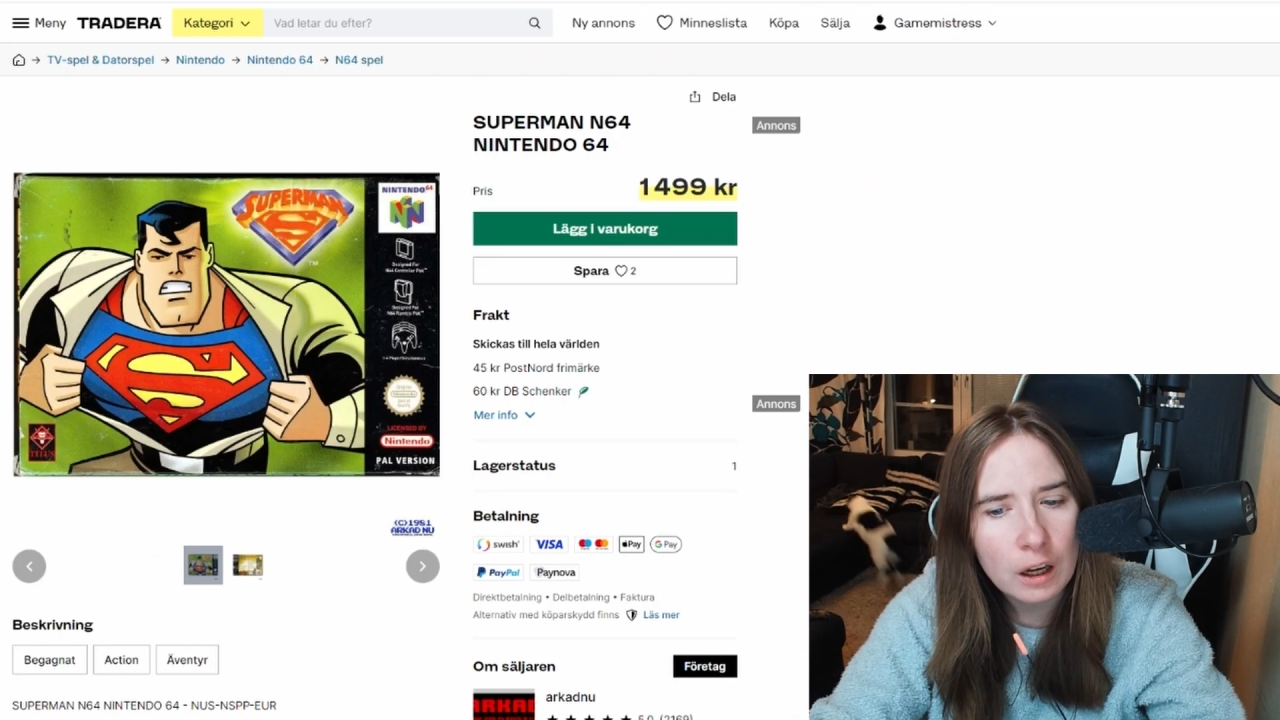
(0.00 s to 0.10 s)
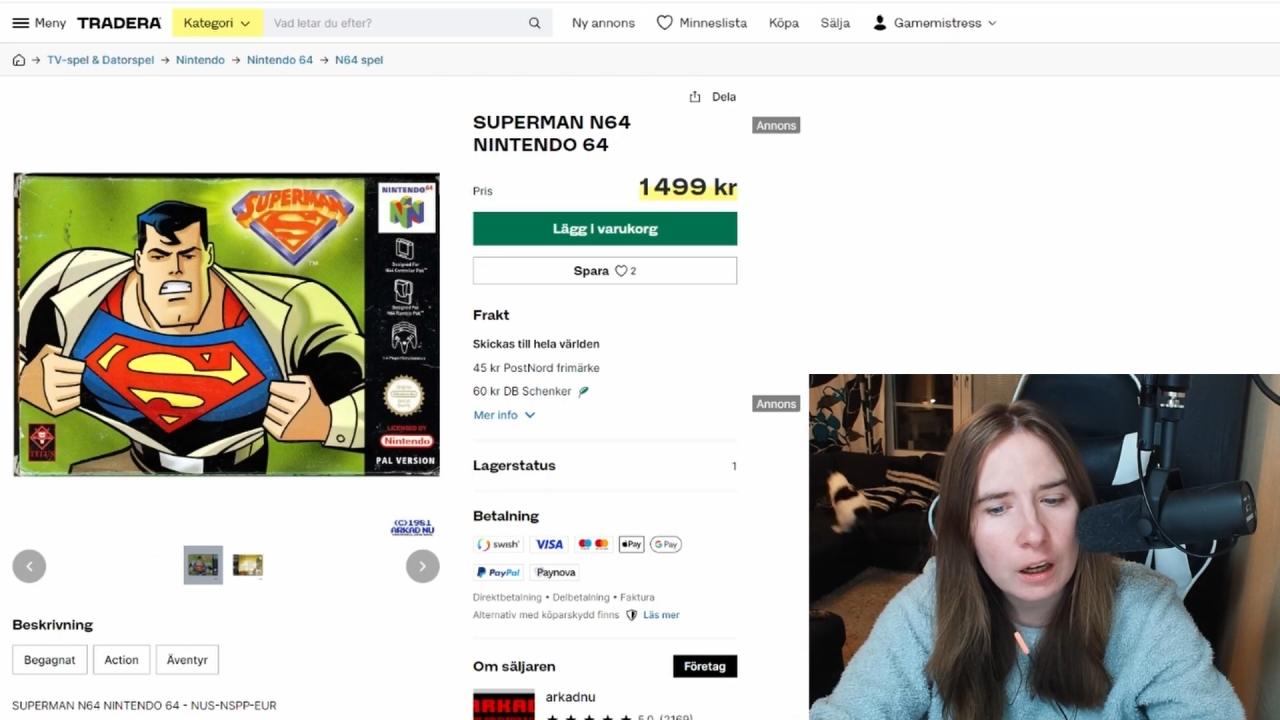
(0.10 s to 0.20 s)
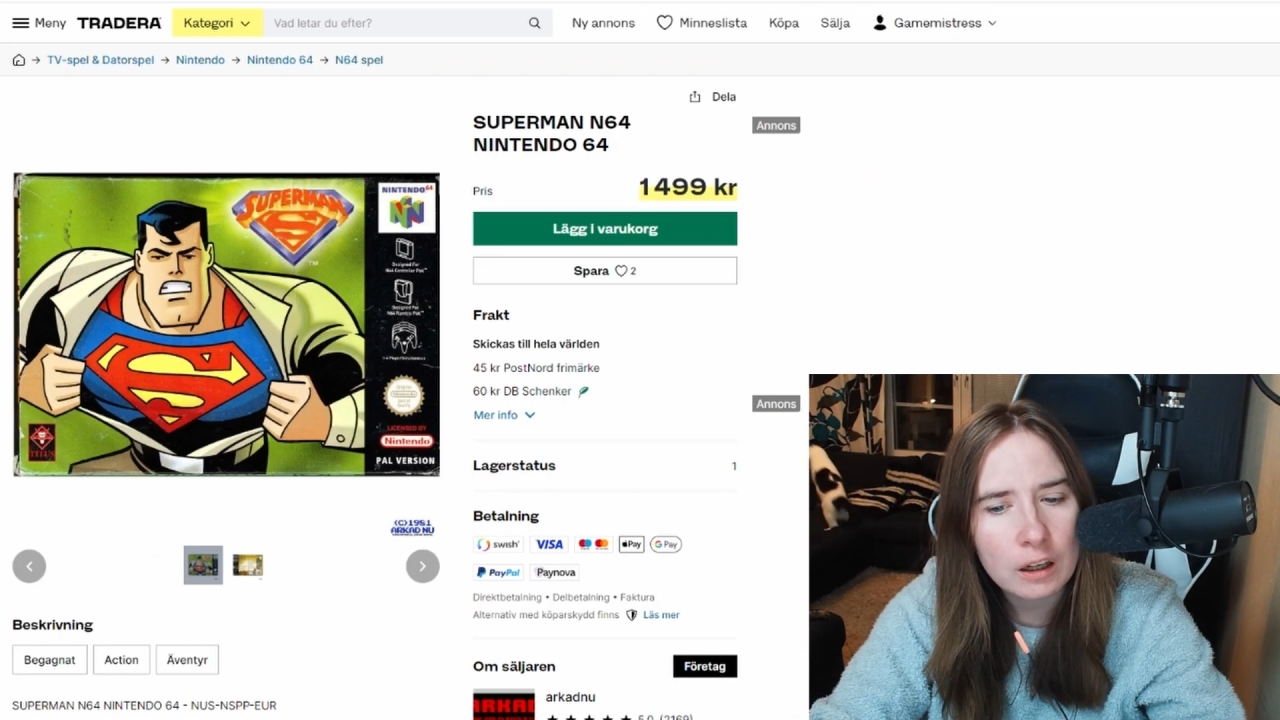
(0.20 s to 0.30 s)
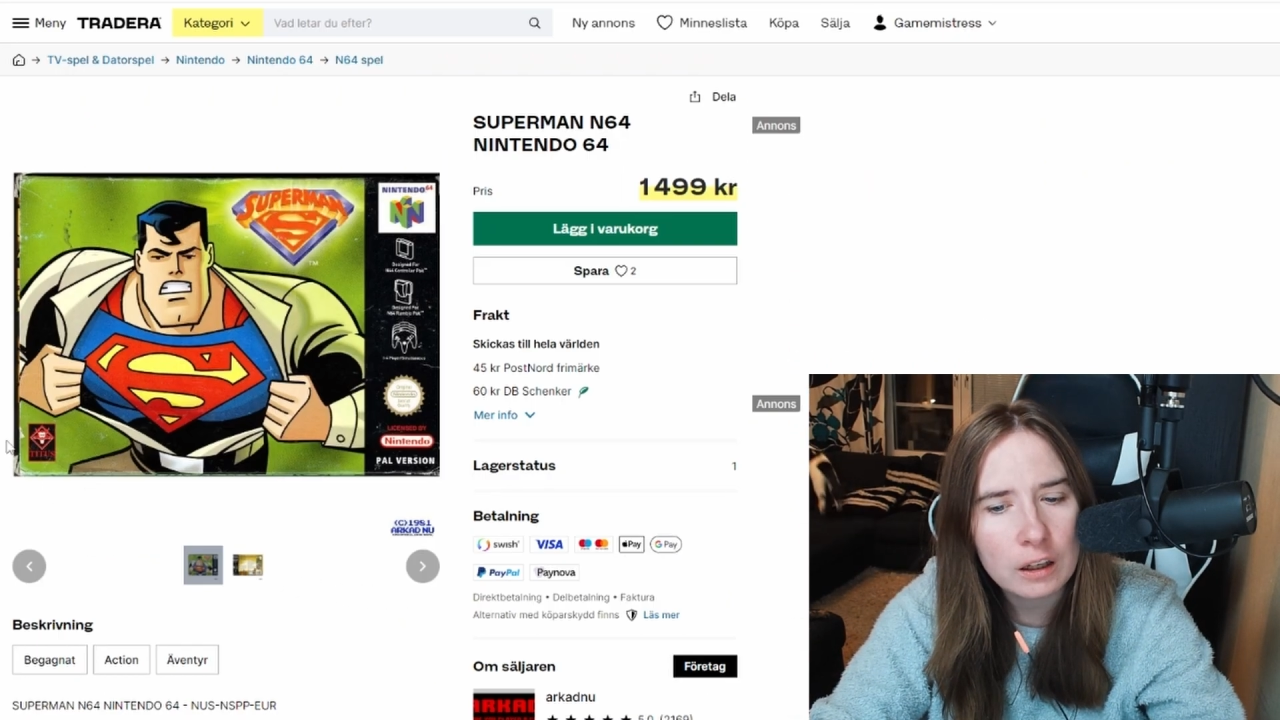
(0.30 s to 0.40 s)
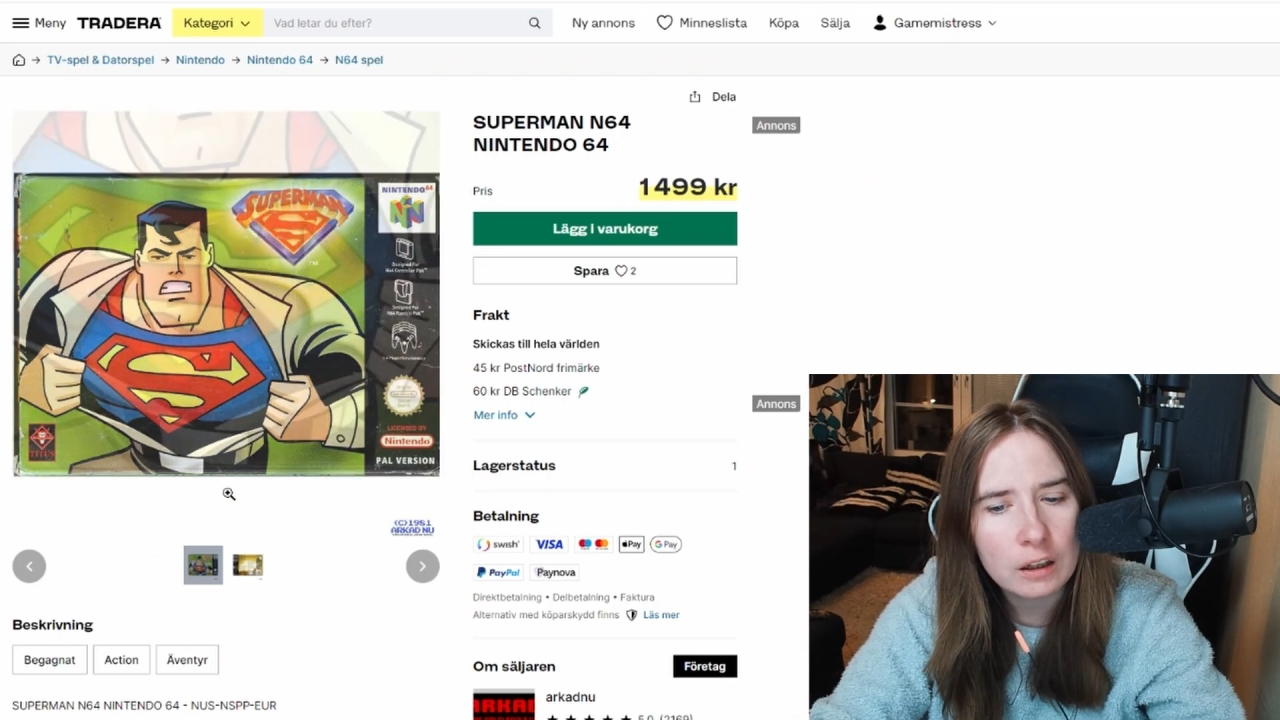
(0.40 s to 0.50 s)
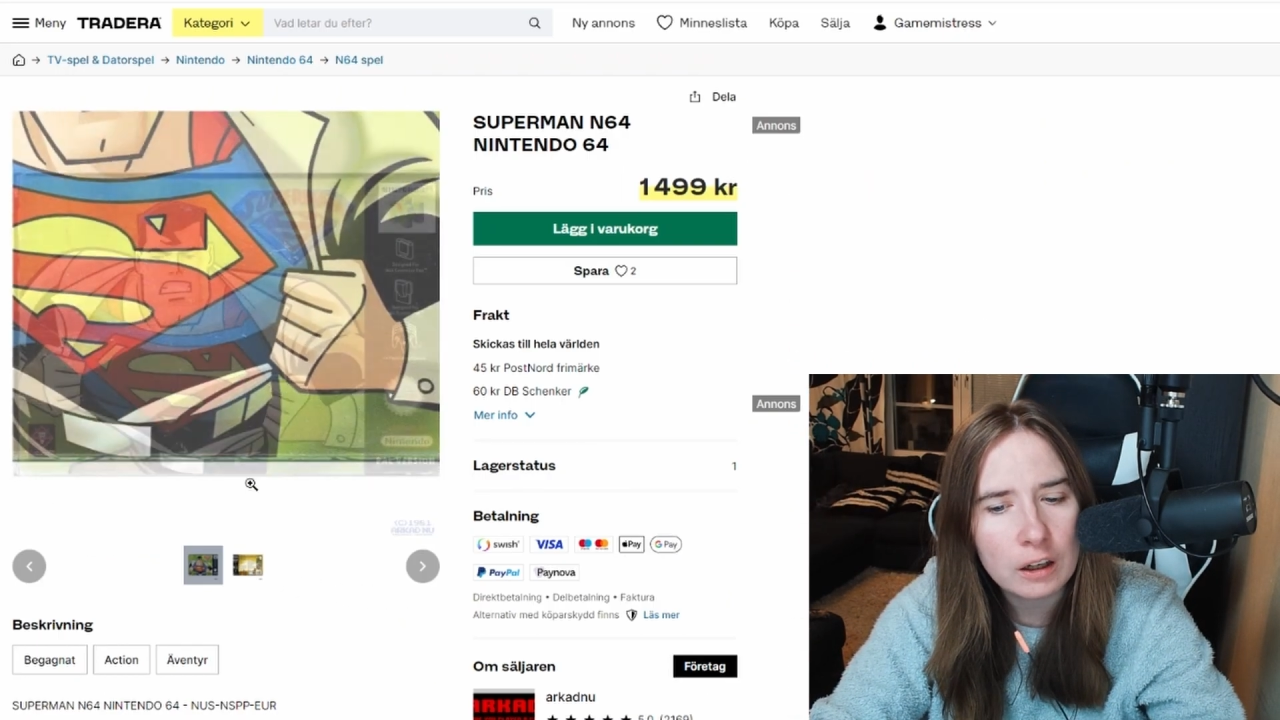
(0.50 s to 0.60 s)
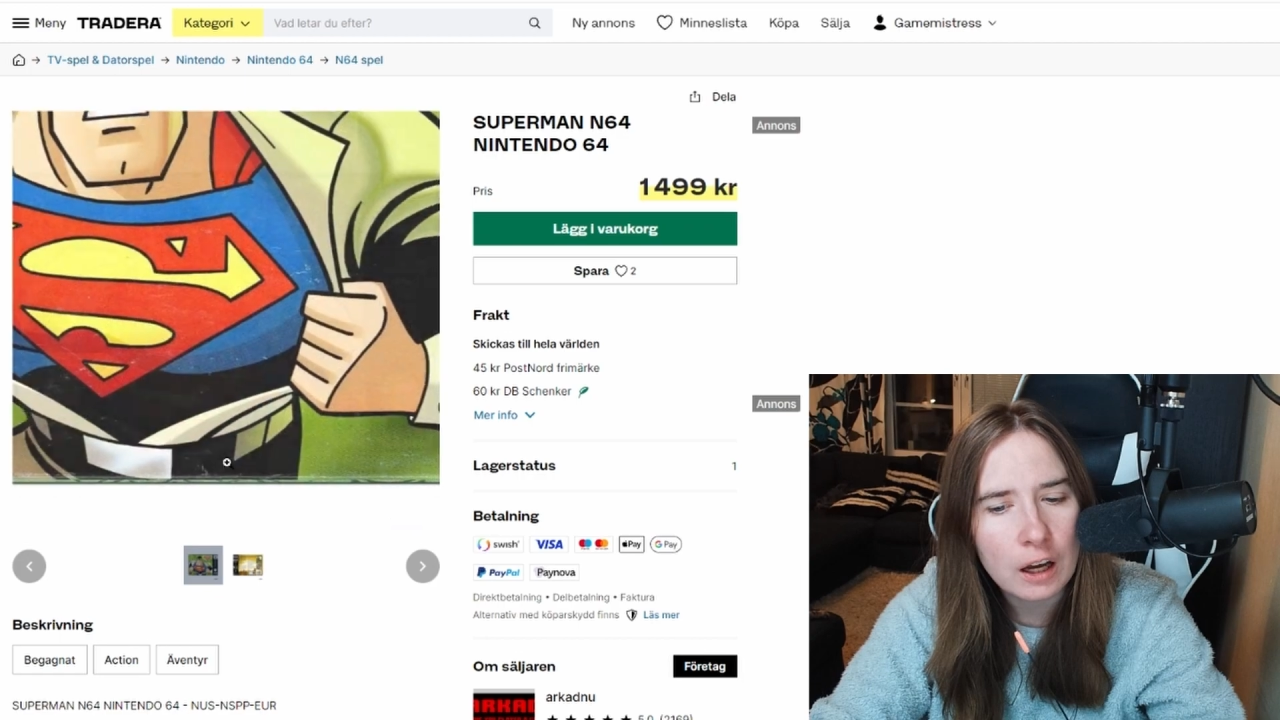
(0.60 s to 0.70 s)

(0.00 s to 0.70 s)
Oh, uh,